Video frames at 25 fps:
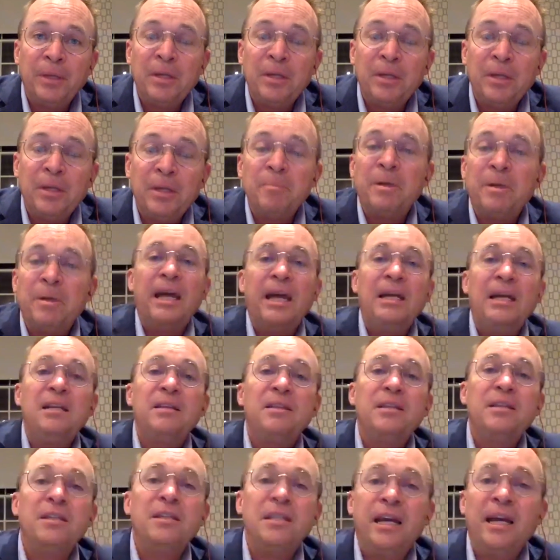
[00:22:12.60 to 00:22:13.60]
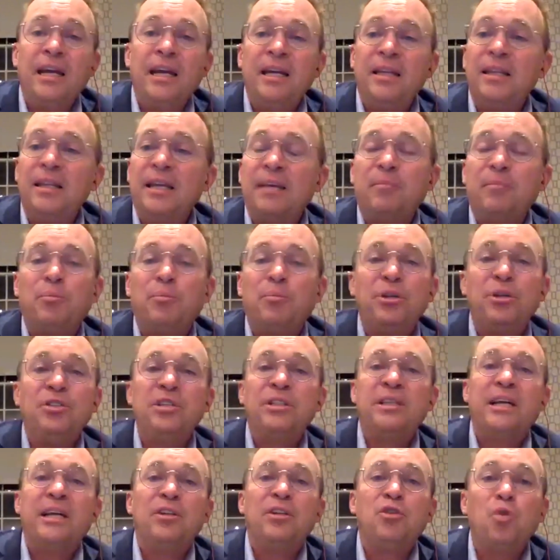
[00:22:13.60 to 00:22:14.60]
By the end of the day, that precinct
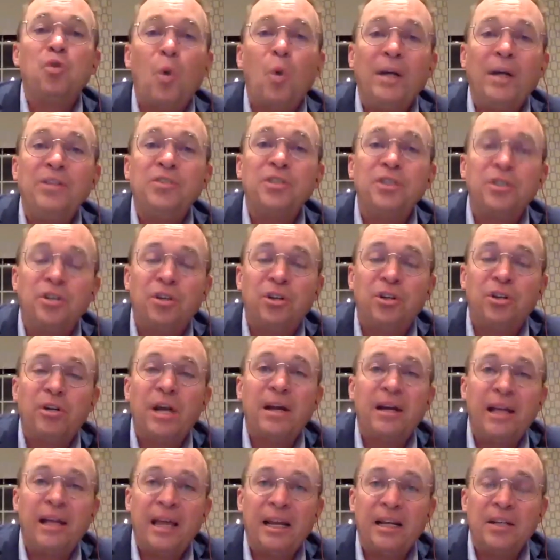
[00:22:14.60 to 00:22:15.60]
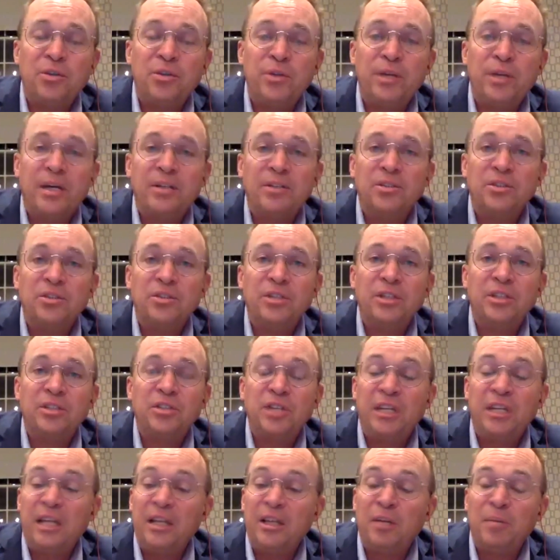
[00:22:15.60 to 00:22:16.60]
had twice the turnout it had in
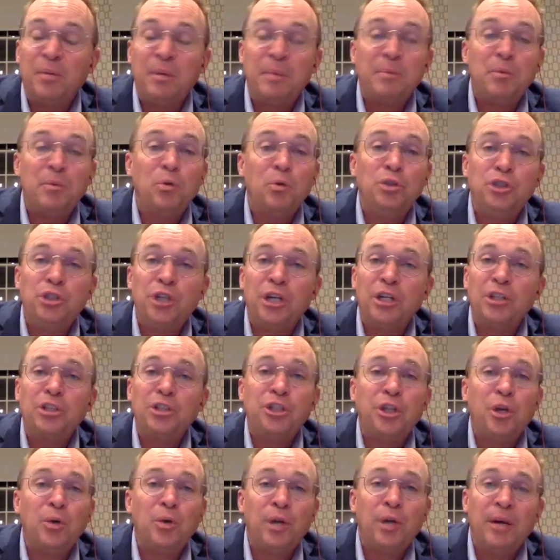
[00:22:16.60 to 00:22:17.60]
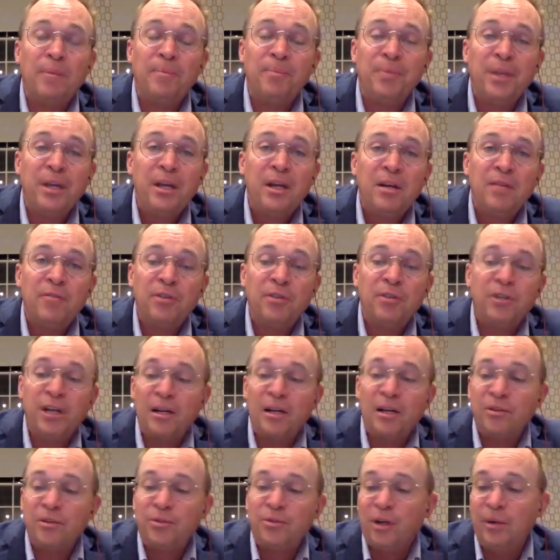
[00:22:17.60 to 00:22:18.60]
2016, and there are people who just showed up for
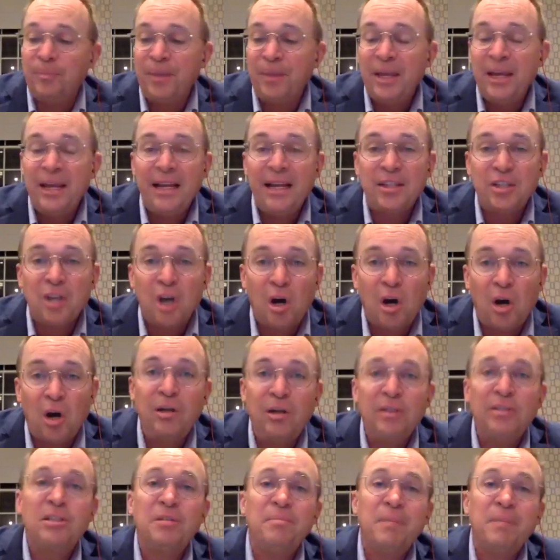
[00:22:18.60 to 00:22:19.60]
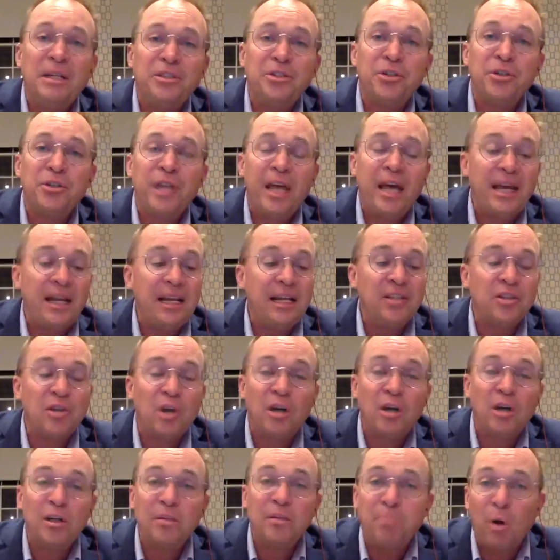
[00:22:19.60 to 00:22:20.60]
Donald Trump. It's hard to measure that. It's
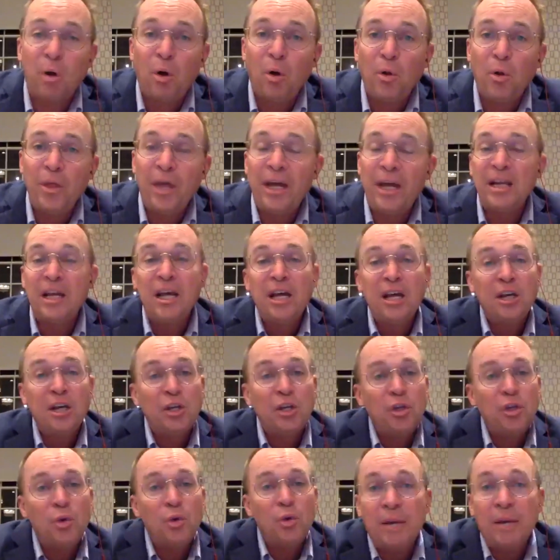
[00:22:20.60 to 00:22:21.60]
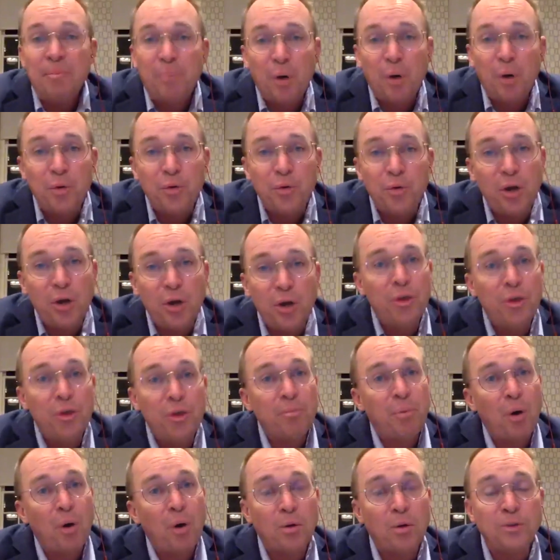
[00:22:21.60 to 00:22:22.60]
hard to poll that. You and I both know that
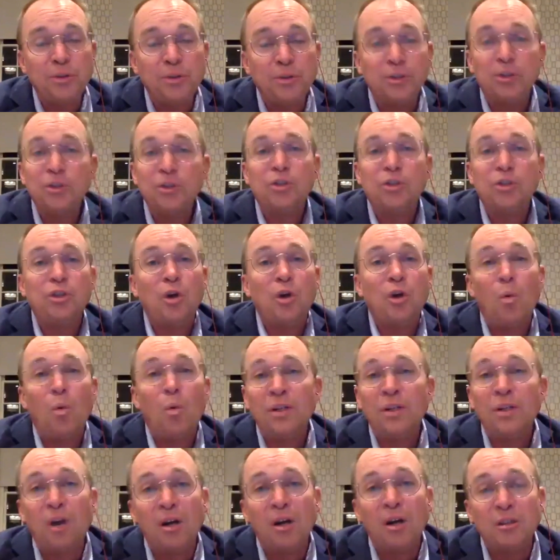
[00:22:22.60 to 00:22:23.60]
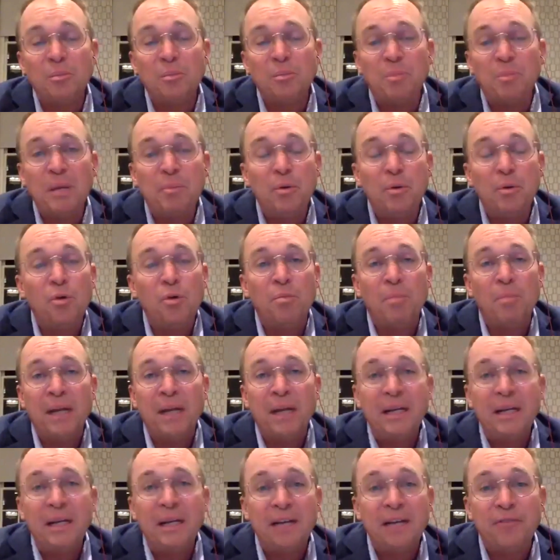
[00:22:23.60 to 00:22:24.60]
pollsters don't want to talk to people who might
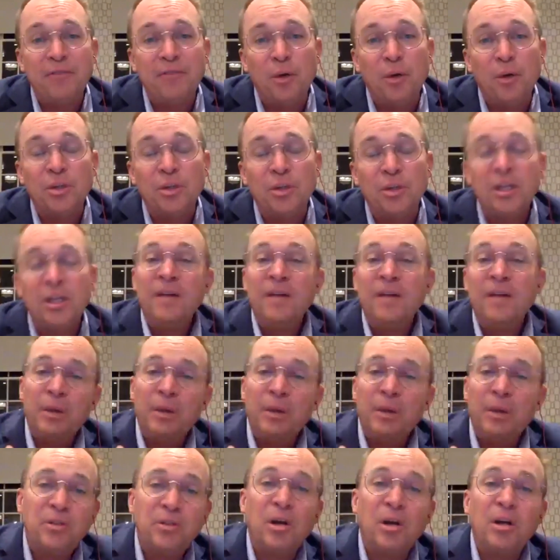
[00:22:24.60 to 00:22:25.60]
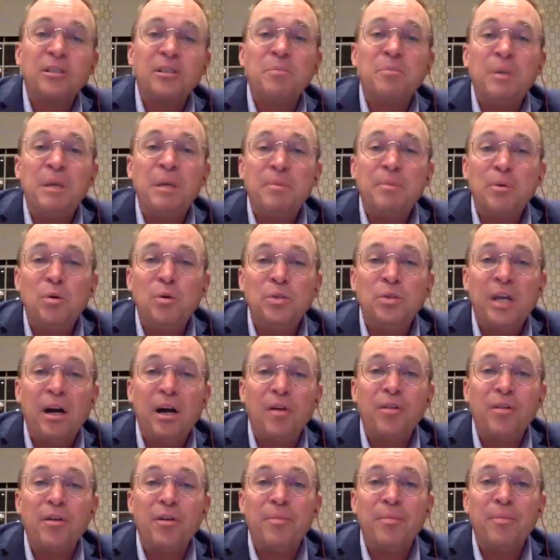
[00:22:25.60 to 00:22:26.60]
not vote. They want to talk to people who
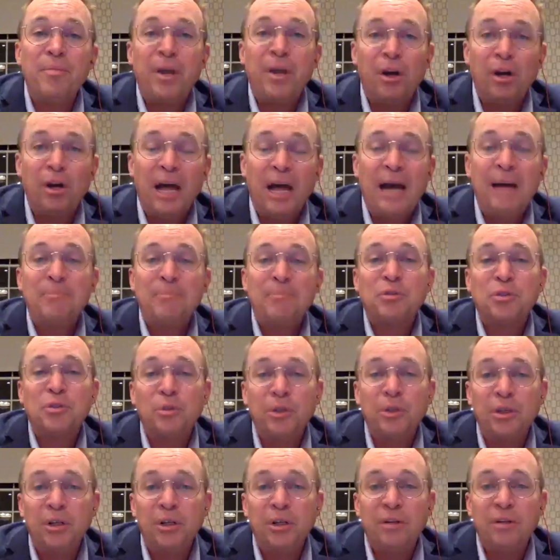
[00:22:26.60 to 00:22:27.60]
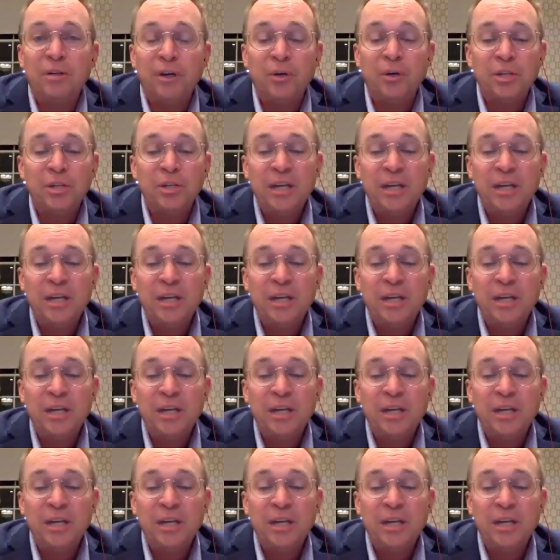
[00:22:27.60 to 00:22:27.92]
tell them they are absolutely going to vote,